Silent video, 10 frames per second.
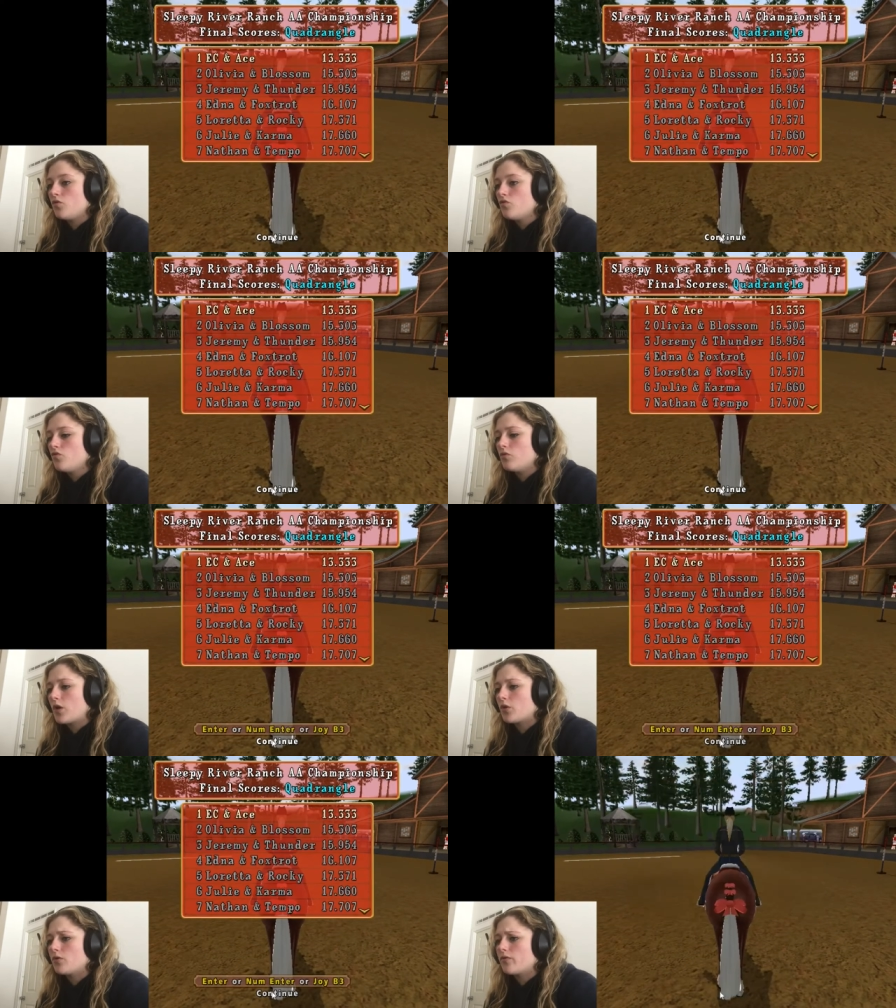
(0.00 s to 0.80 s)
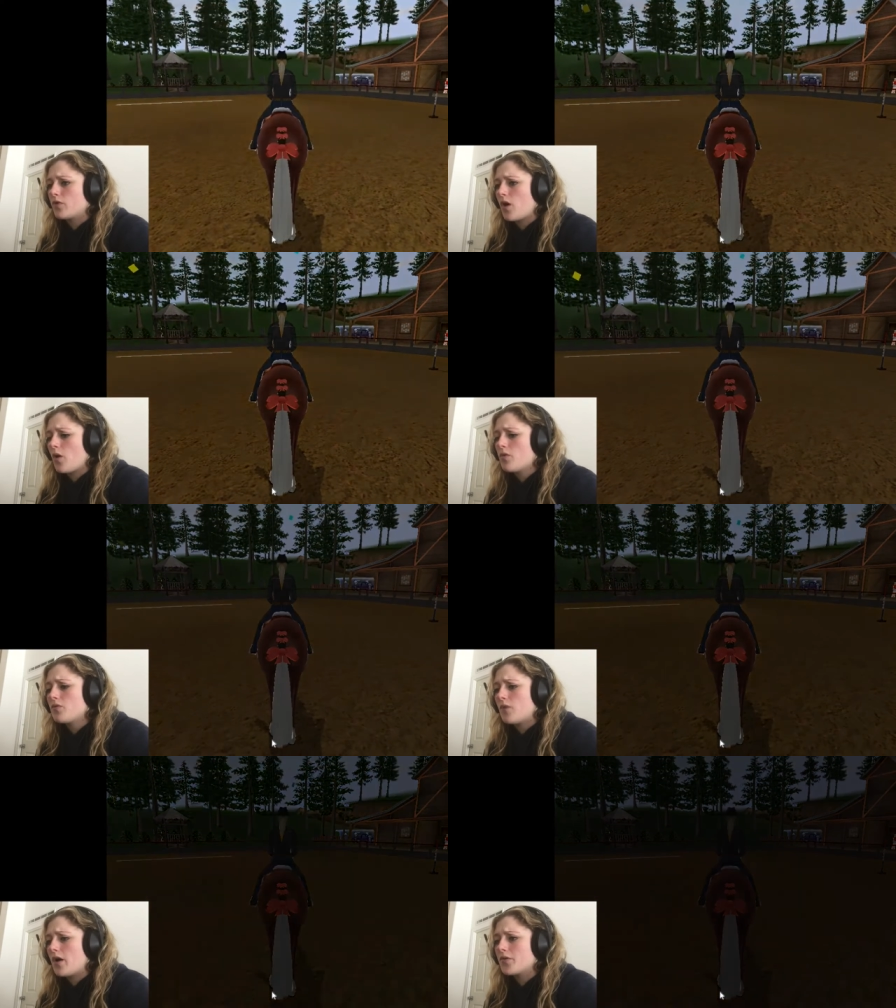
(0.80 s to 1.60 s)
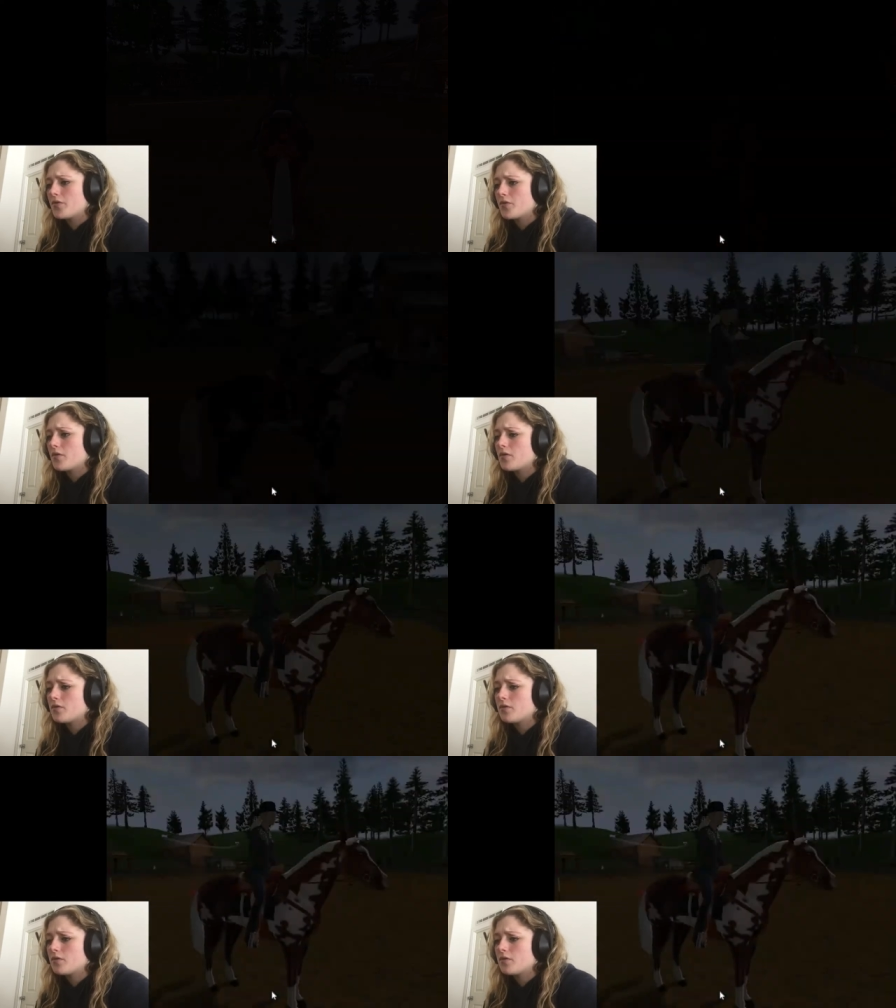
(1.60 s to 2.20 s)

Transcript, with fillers: New record for our rider.